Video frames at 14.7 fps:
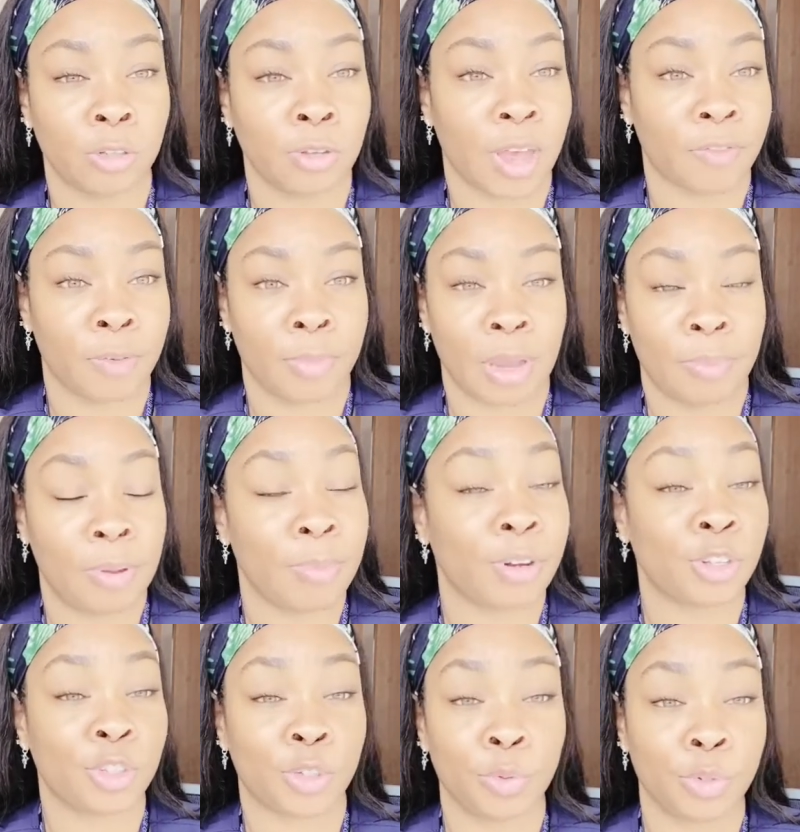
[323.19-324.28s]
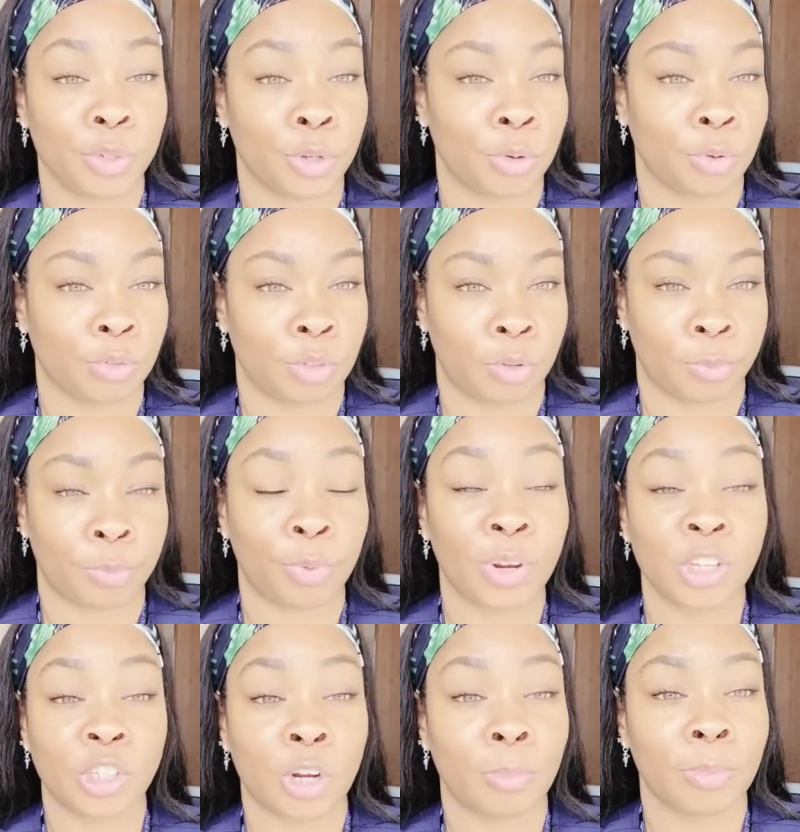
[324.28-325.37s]
have a baby, but it's too soon. So
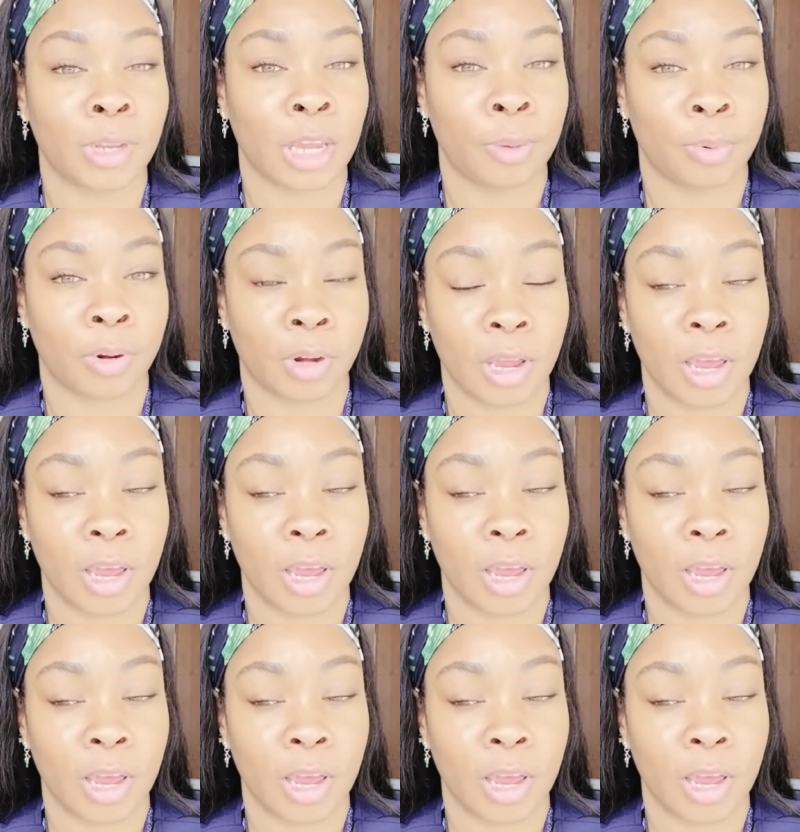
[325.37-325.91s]
preterm labor.